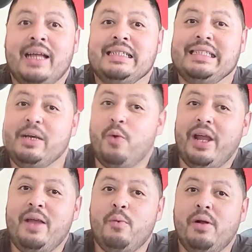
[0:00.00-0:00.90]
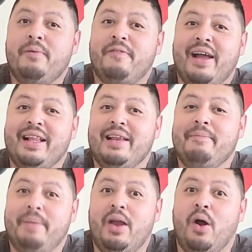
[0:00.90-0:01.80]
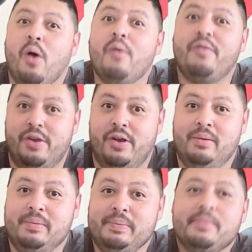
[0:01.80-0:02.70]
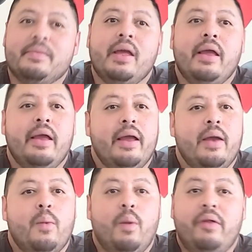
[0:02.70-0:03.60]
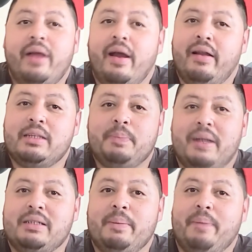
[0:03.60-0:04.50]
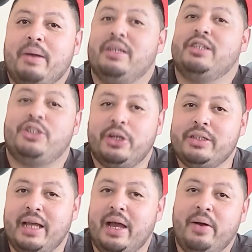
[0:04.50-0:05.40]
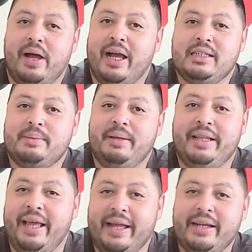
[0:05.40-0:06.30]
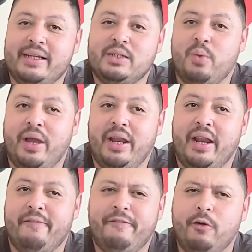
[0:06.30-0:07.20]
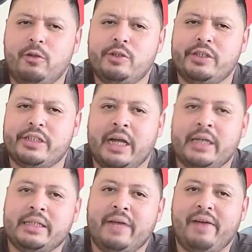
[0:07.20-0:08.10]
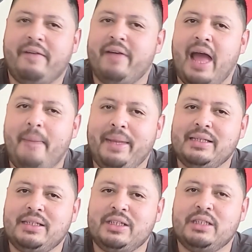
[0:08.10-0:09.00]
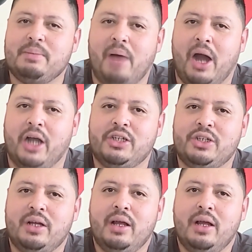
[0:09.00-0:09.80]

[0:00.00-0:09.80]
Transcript: the waiting will finally be over. One of the hardest parts about the shutdown has been the endless waiting and false restarts that have happened since March.